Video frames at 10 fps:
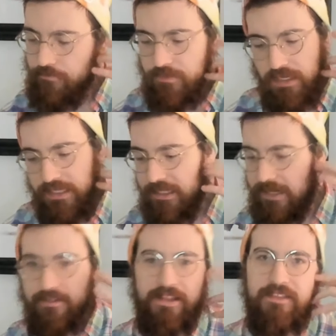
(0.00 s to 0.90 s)
and
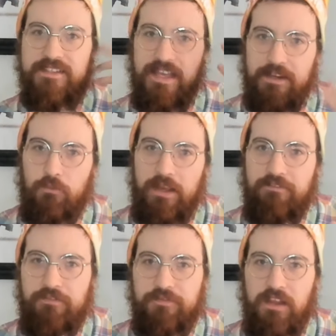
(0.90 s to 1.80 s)
kind of like the second wave
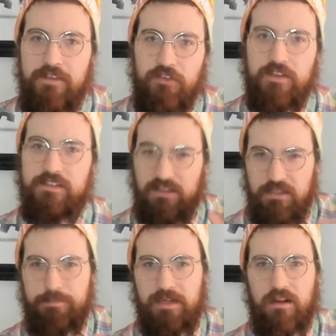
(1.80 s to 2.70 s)
of flavor, there's a
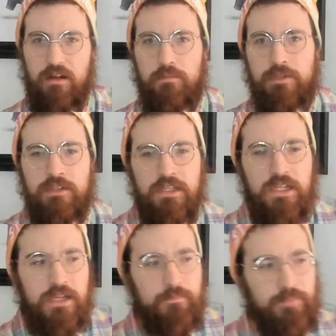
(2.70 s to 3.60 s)
little bit of caramel,
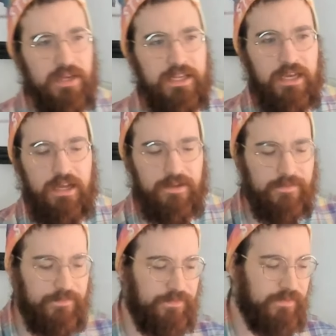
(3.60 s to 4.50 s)
but
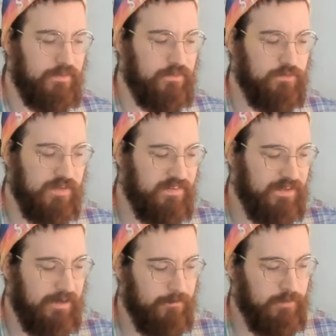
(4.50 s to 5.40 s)
do I say
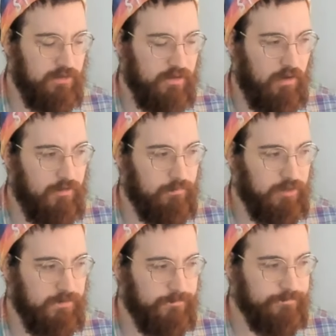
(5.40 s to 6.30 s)
caramel or caramel?